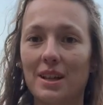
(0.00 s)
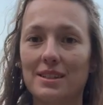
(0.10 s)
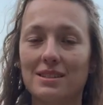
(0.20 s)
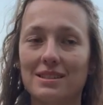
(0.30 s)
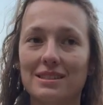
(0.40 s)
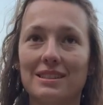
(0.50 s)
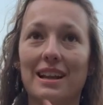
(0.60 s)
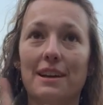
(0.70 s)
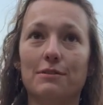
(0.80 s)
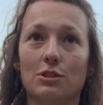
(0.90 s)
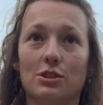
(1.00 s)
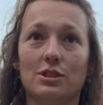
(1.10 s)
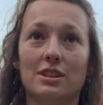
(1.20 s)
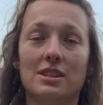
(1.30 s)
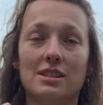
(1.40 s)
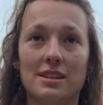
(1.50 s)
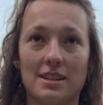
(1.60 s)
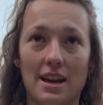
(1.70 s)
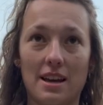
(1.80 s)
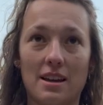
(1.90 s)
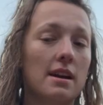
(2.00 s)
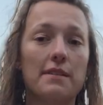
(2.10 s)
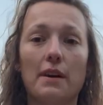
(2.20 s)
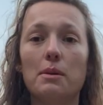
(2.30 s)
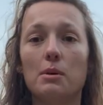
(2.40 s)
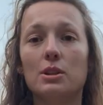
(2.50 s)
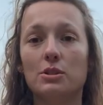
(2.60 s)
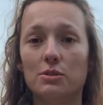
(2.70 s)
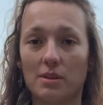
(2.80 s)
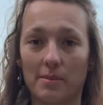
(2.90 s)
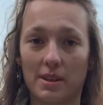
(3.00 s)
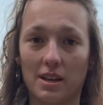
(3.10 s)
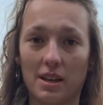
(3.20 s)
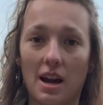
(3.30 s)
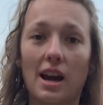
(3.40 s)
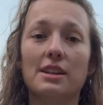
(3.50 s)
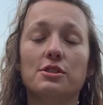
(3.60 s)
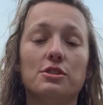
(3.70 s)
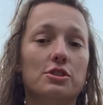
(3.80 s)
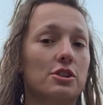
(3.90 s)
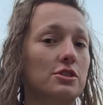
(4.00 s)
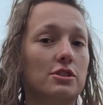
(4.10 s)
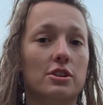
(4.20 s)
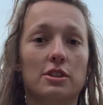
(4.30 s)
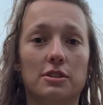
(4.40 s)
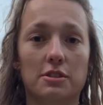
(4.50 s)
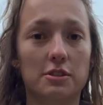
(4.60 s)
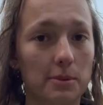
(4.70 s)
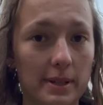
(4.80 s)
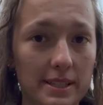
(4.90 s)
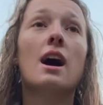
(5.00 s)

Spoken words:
lessons that I've learned today. If I want to do something, I should just do it.